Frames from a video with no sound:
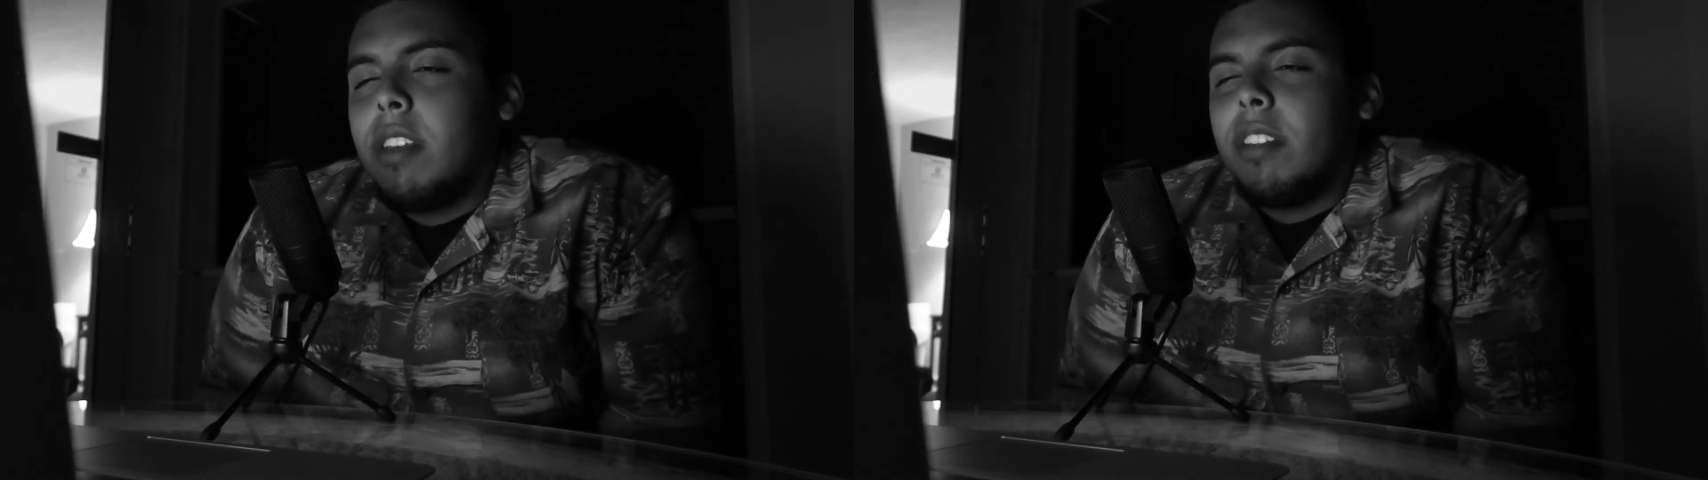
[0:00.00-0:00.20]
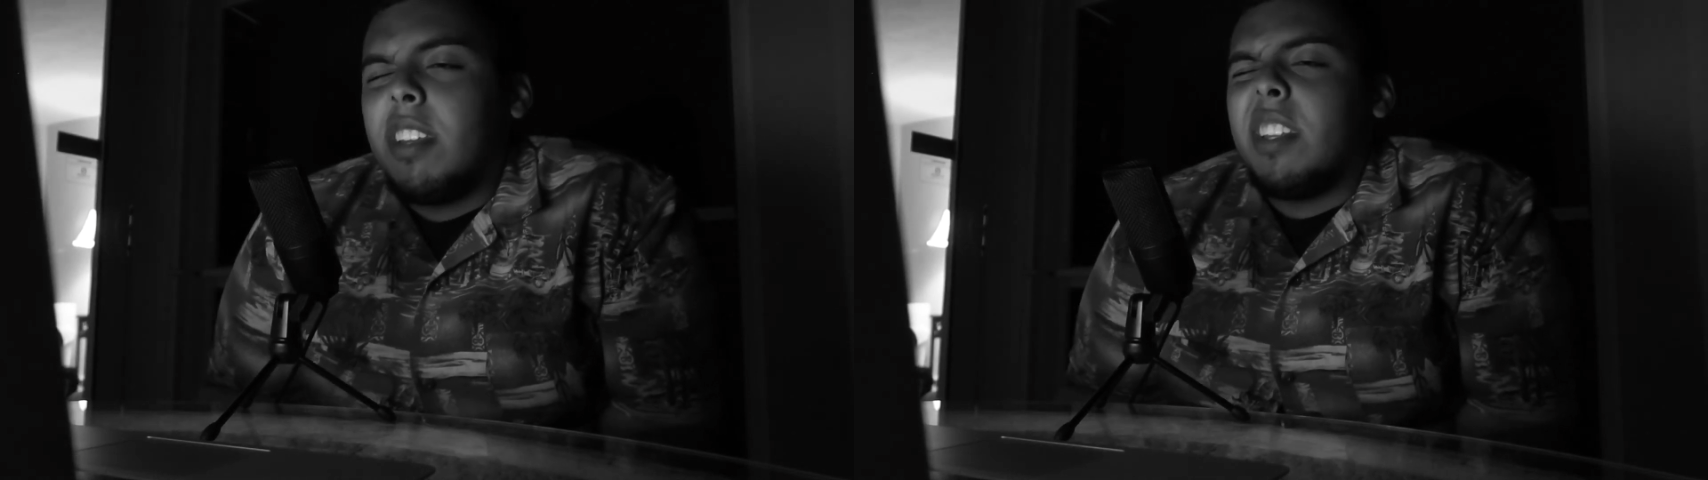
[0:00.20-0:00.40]

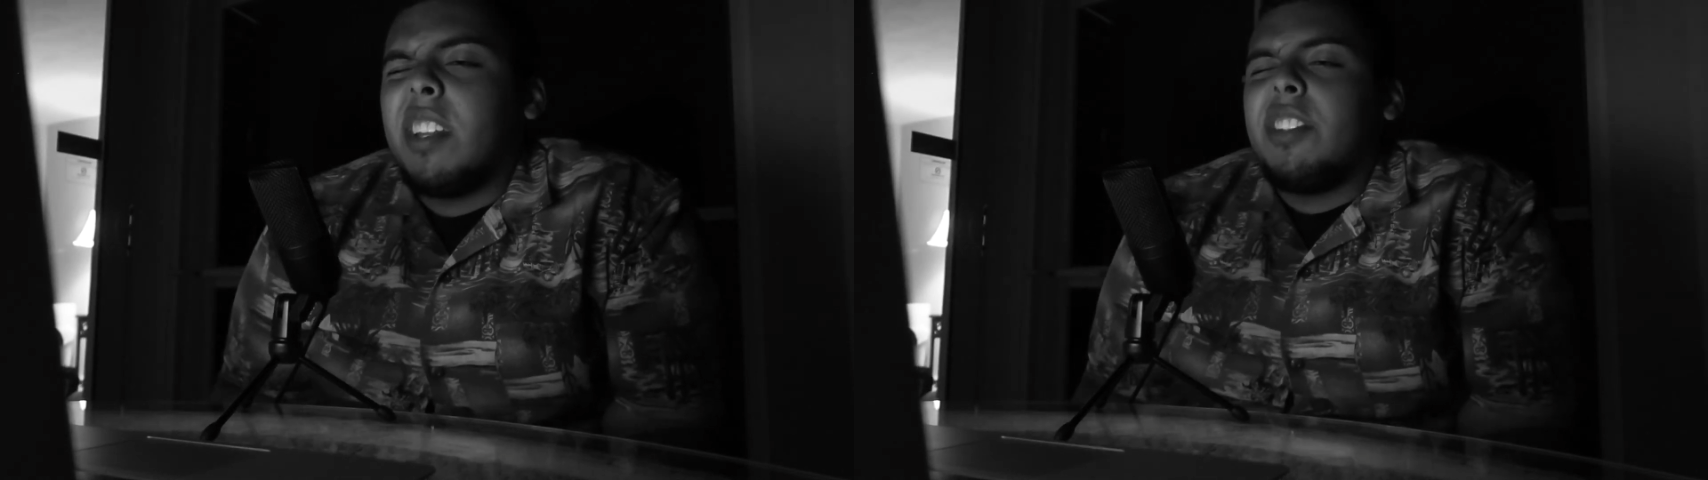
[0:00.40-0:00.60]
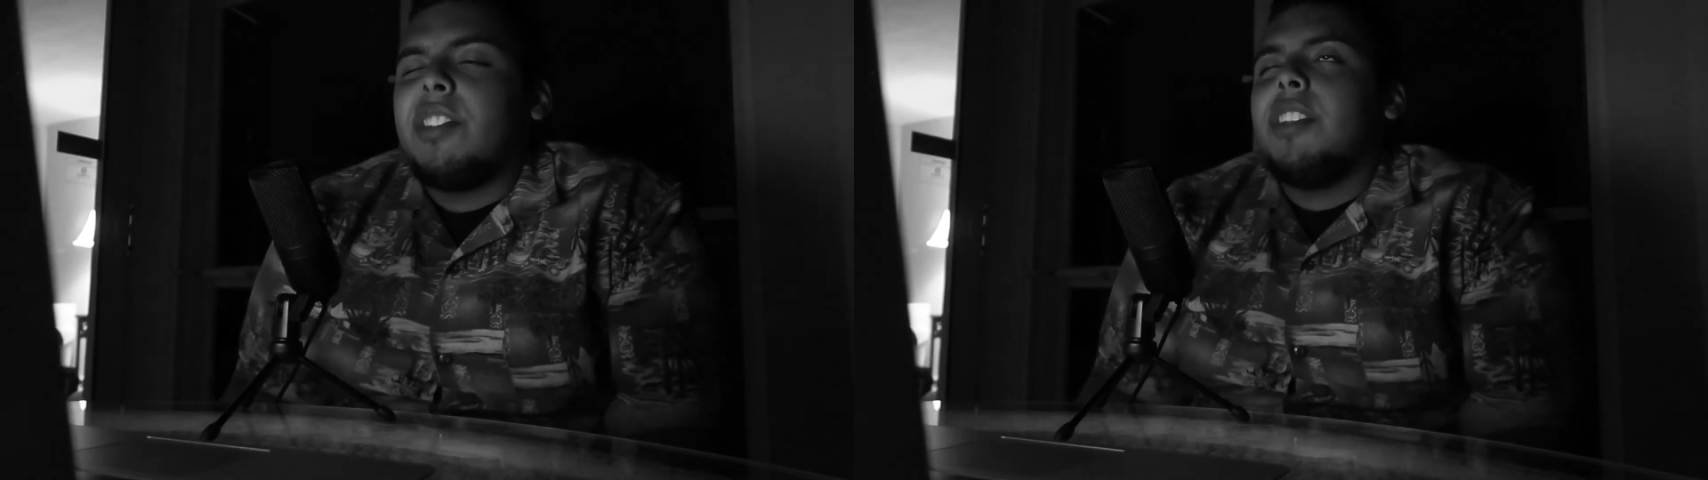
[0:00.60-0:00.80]
I think
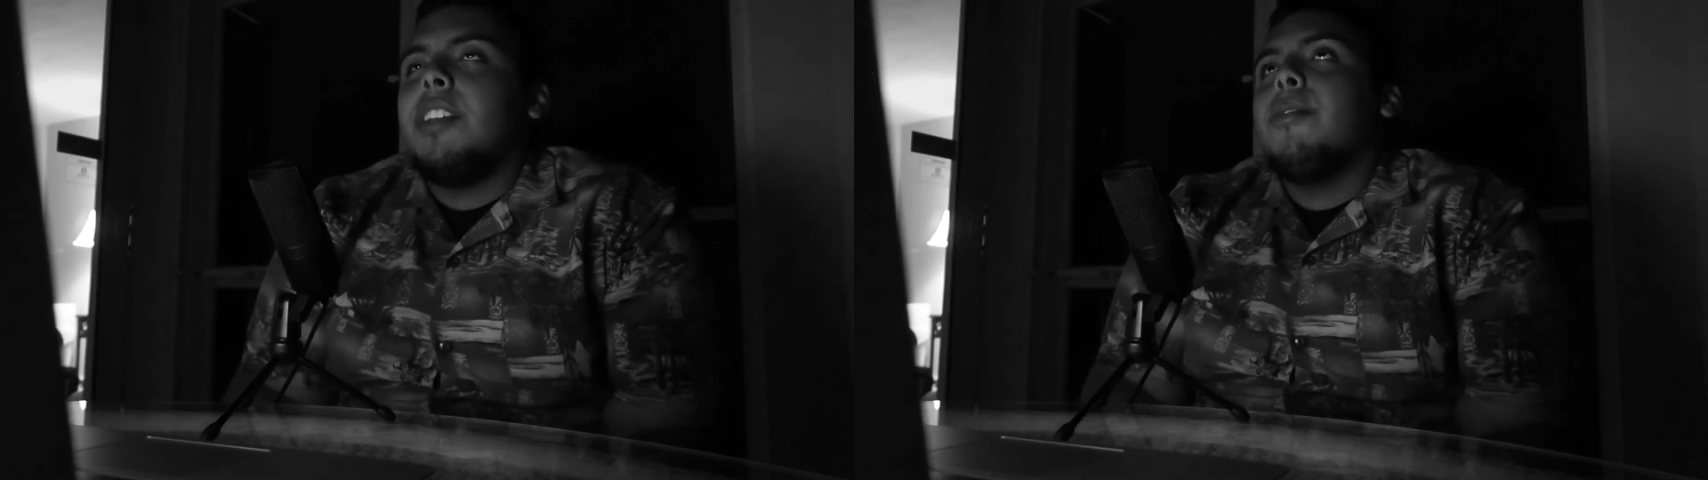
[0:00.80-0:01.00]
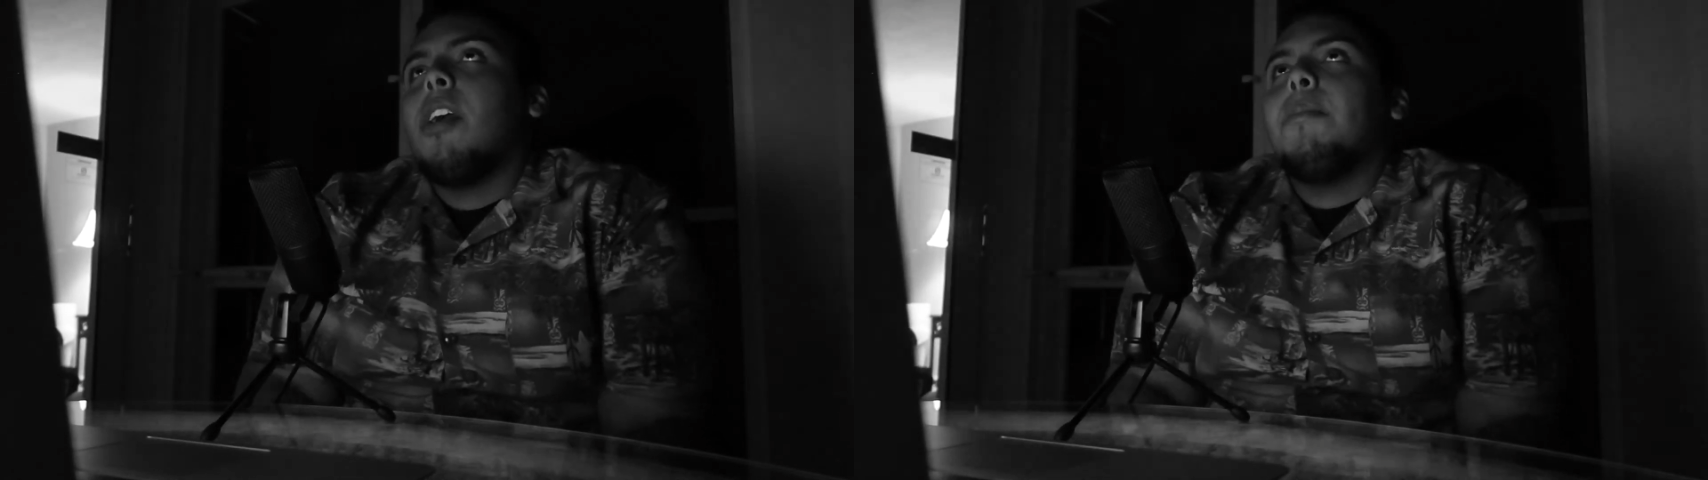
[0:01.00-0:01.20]
that it's
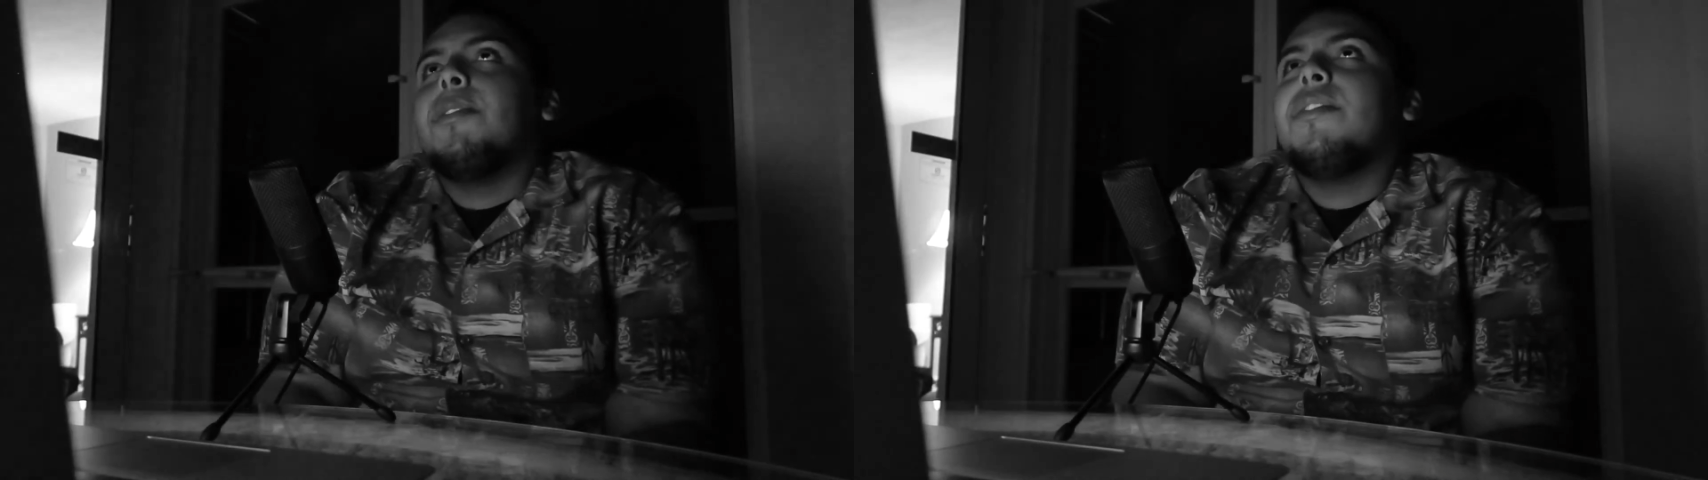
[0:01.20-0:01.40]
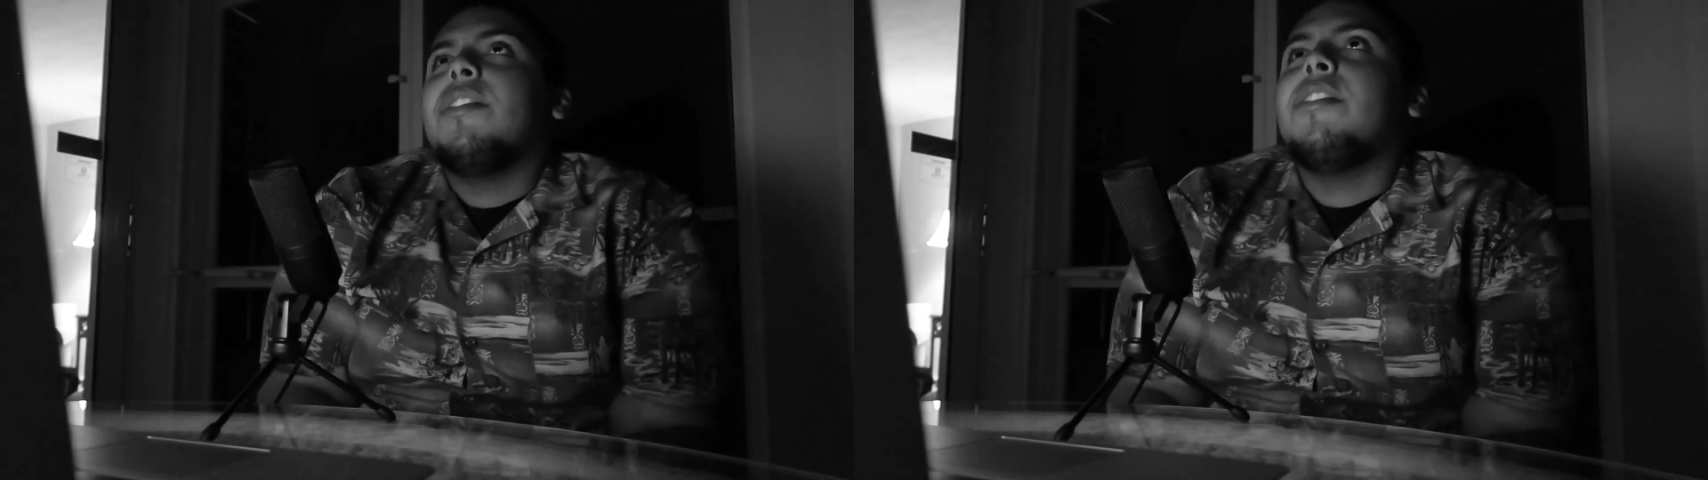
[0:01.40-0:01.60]
Neek
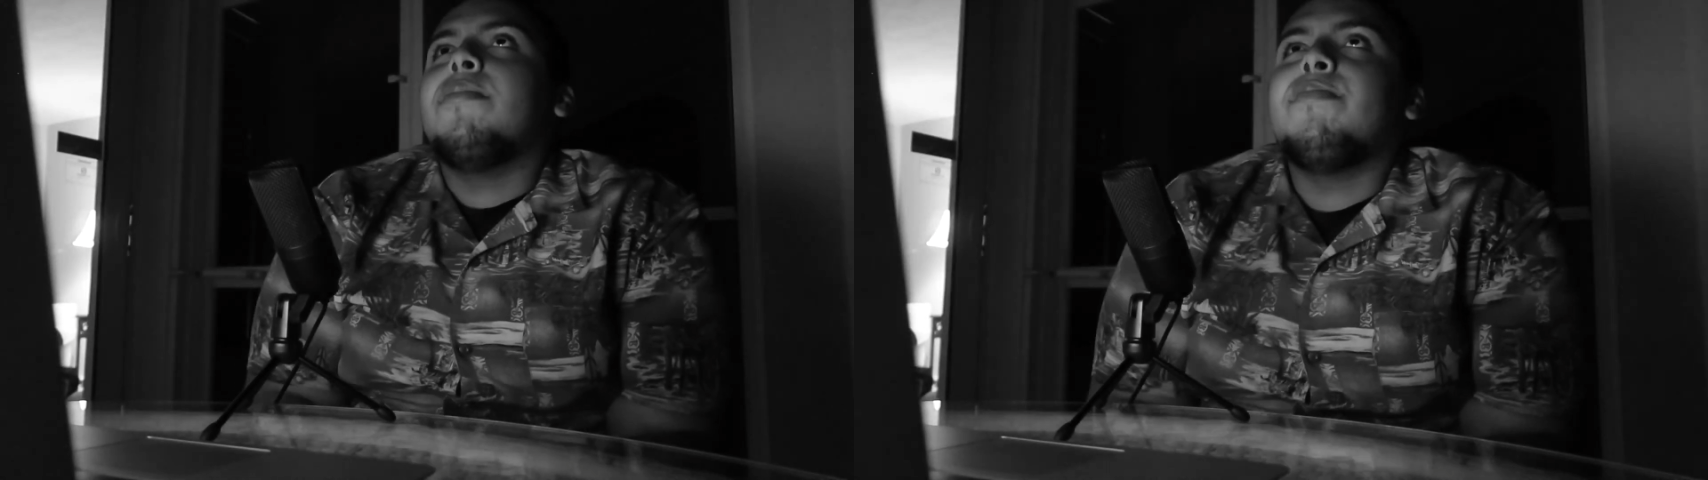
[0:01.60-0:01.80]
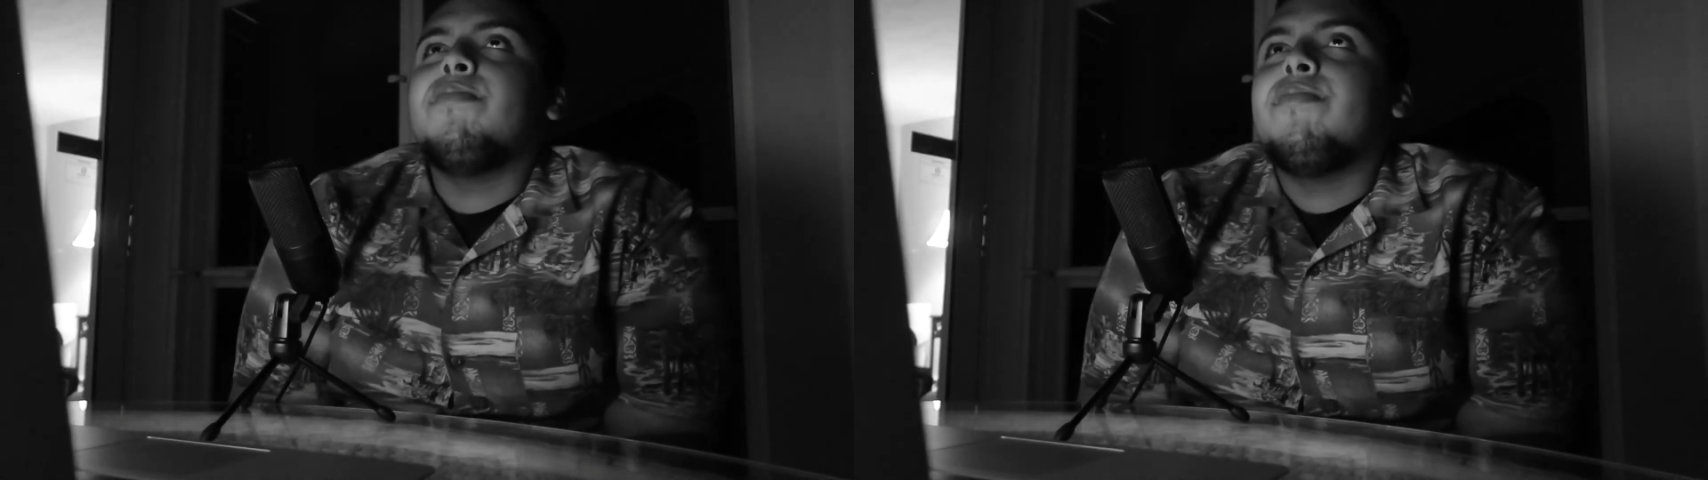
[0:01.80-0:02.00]

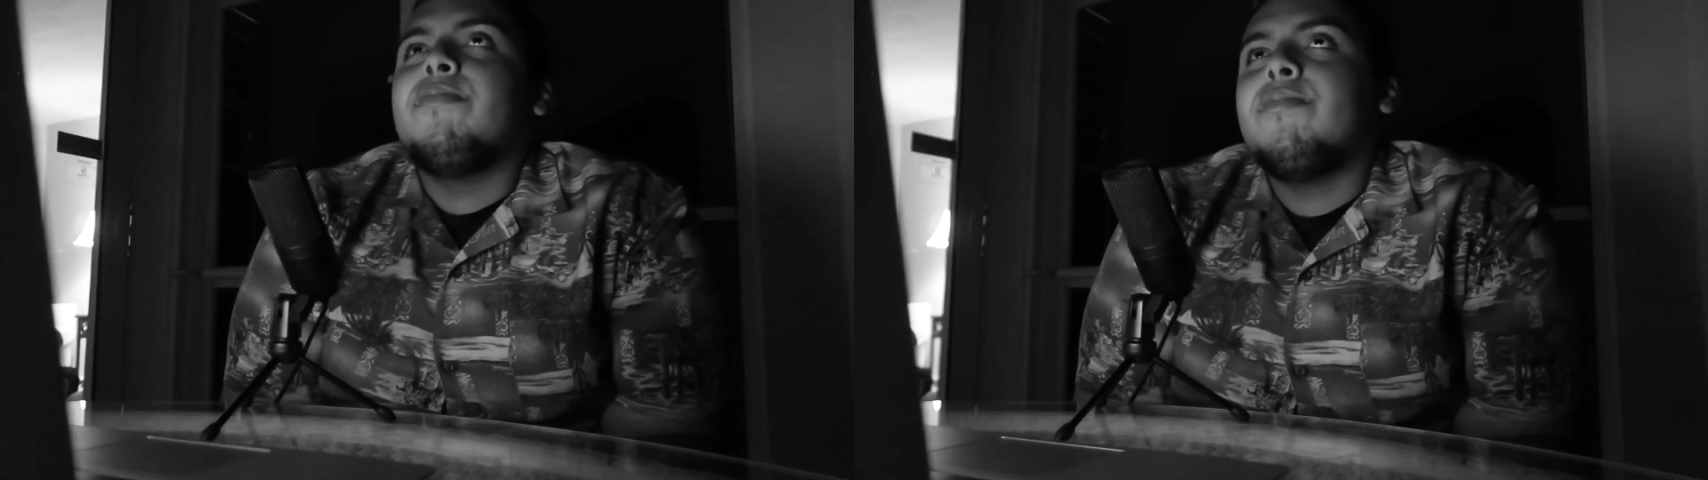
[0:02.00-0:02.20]
Robinson.